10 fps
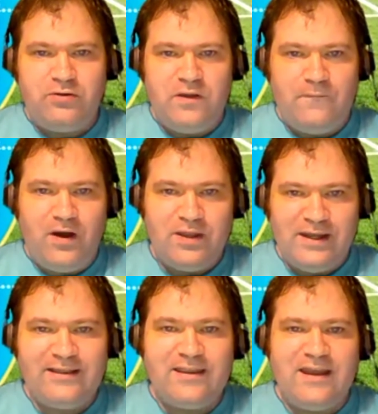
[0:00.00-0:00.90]
You'll find the
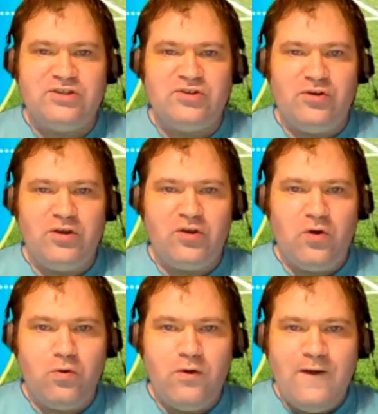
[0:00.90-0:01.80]
link there to join the
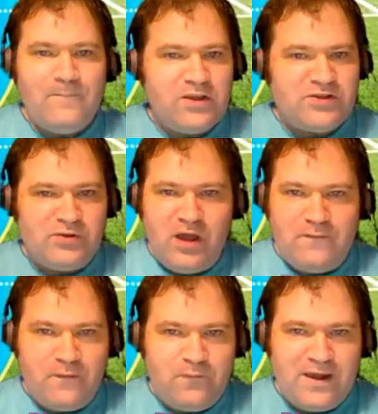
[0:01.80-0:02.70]
call. It's all
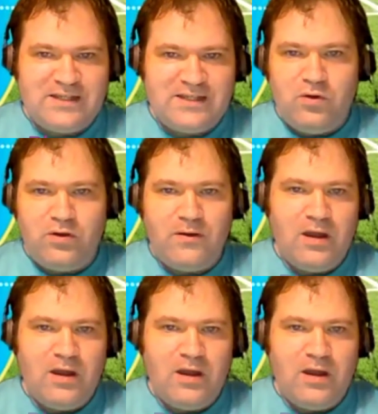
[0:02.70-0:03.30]
over Facebook.